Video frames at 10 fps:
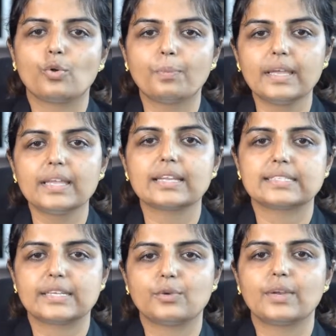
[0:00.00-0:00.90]
to be
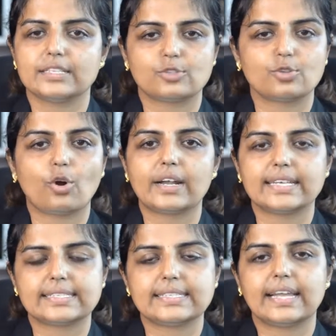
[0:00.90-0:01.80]
received is not
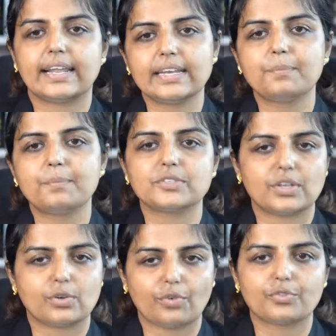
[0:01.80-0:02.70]
less than
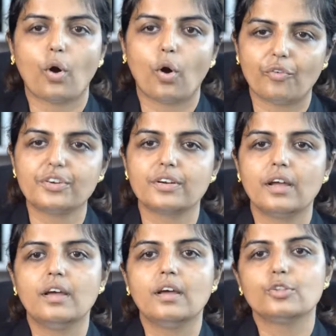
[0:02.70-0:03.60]
90% of the offer
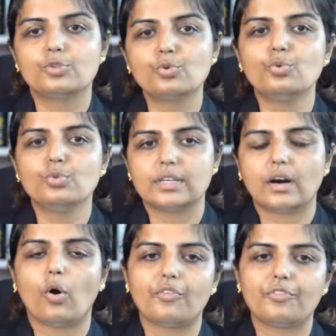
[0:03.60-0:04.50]
through the
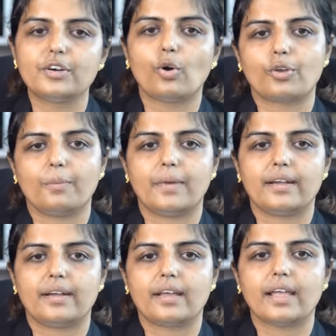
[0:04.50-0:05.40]
offer document,